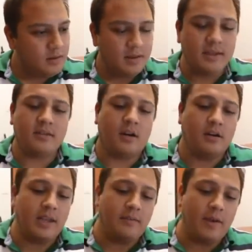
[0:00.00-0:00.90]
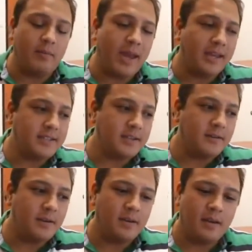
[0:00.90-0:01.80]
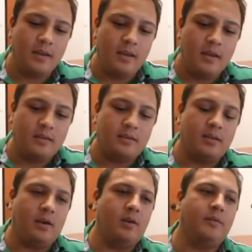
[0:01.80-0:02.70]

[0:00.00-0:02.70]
This is our DFM magazine. So,